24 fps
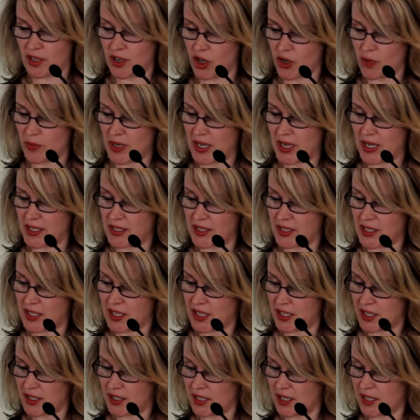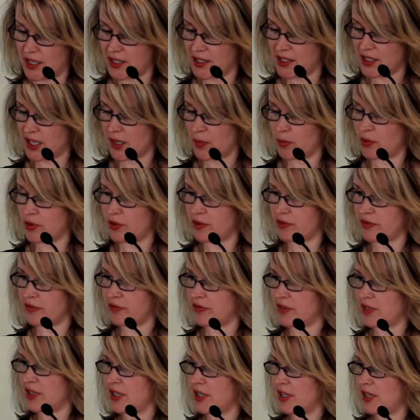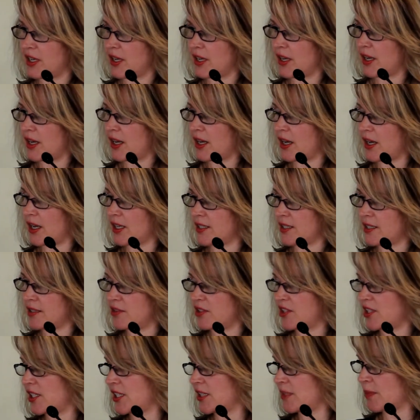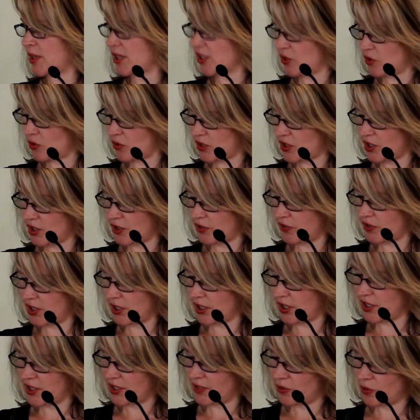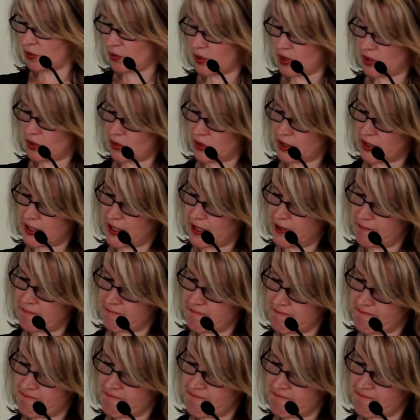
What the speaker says: Home Care Today in the last couple of 6 months or so, if you'd like to have a quick look at that.